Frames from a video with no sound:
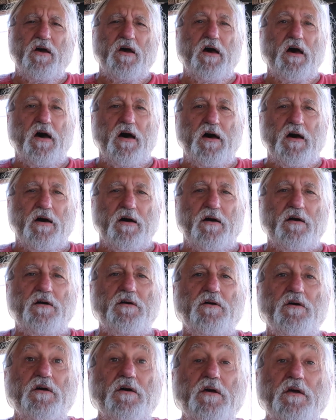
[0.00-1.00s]
But
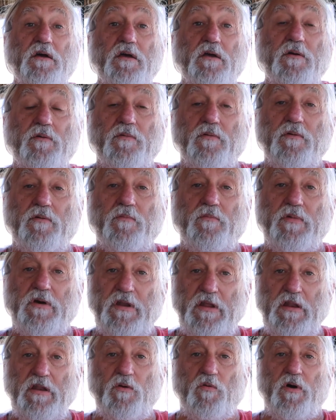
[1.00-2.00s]

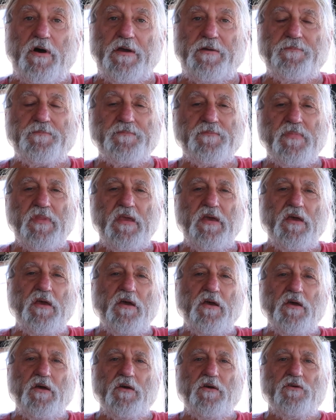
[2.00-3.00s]
anyway,
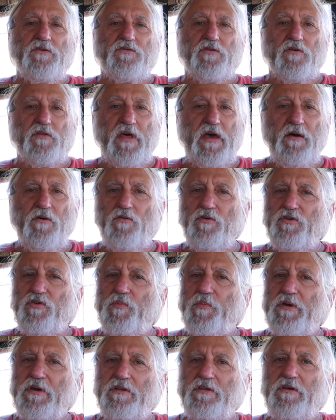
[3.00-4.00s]
so that was
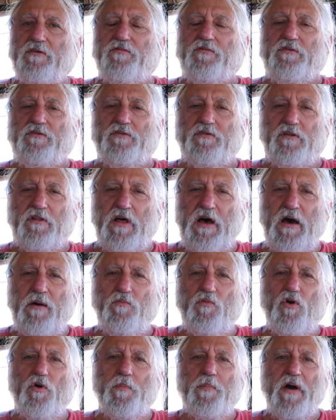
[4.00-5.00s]
a big difference, a lot
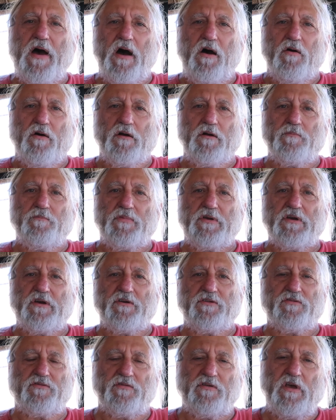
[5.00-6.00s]
more power,
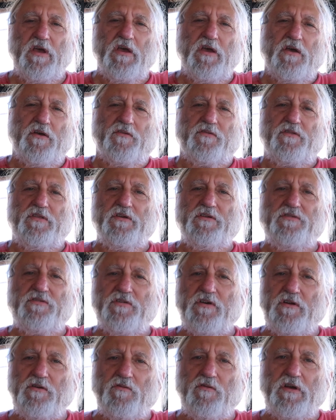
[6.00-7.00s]
because this
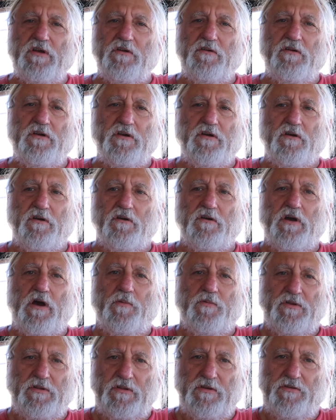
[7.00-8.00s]
Sunrader here,
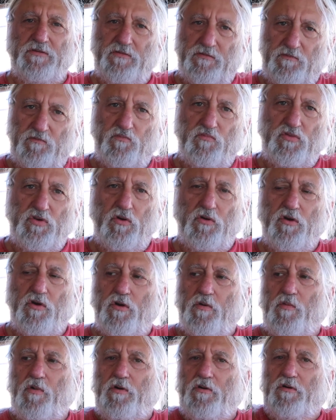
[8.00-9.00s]
I mean this
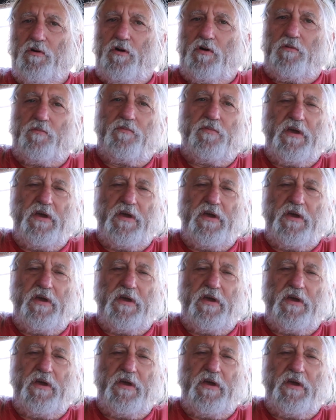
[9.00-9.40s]
Toyota motorhome,